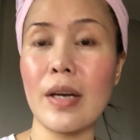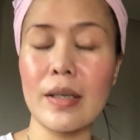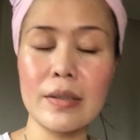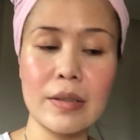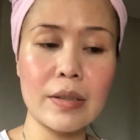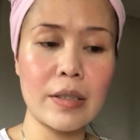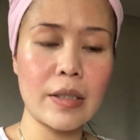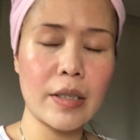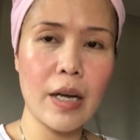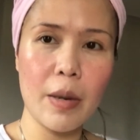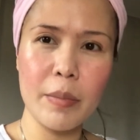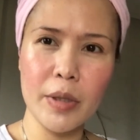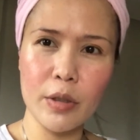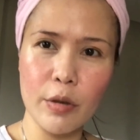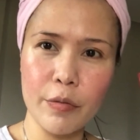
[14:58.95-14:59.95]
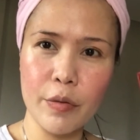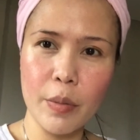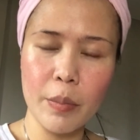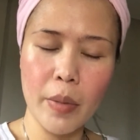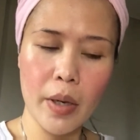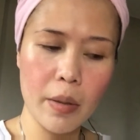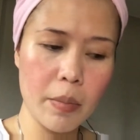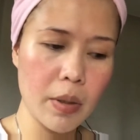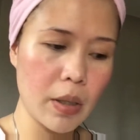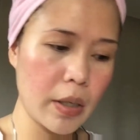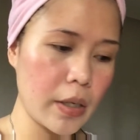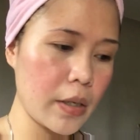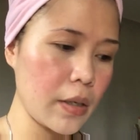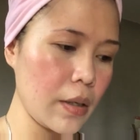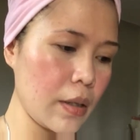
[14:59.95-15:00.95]
last na nagamit ko from
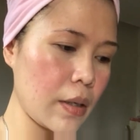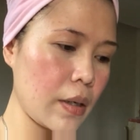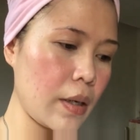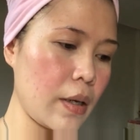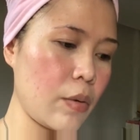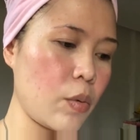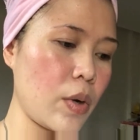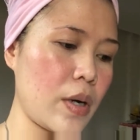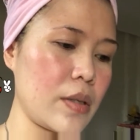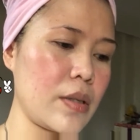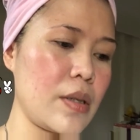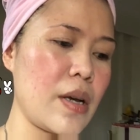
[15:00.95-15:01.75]
Maybelline was